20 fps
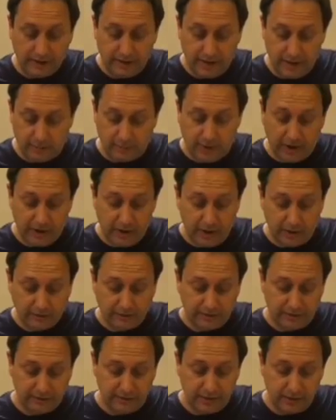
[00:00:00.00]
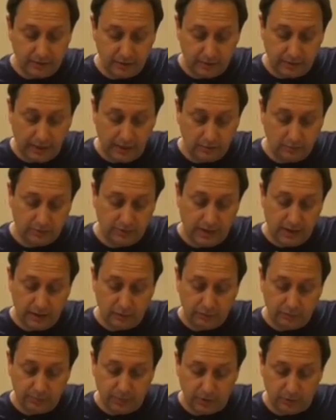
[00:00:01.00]
I kept my hunting gear out
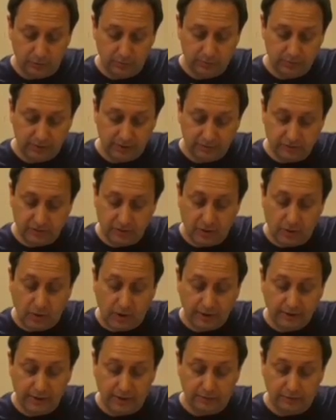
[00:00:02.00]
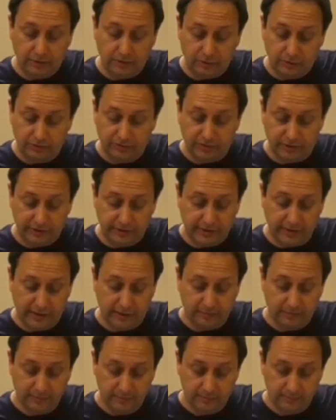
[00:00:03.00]
in the houseboat, even though I never used it
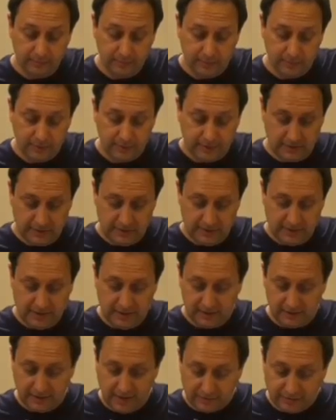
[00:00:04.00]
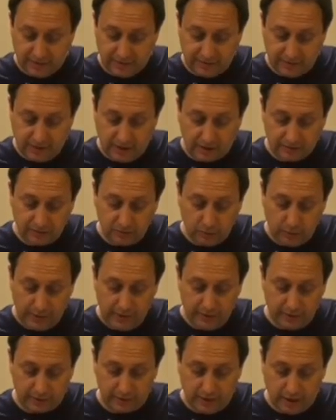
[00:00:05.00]
again. Left it
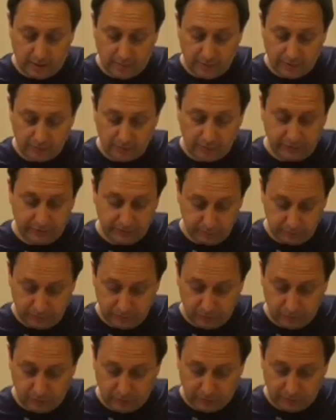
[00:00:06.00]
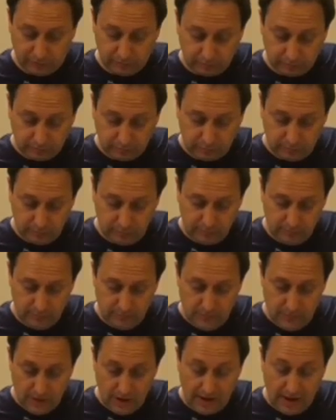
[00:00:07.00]
tucked away in a cupboard with some tools.
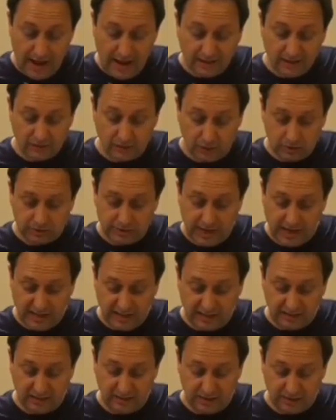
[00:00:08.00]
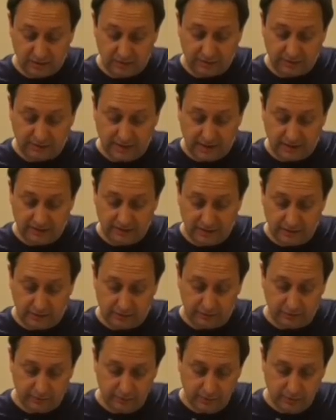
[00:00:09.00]
I hadn't looked at it in nearly
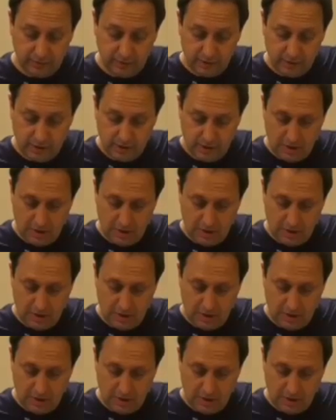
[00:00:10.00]
10 years.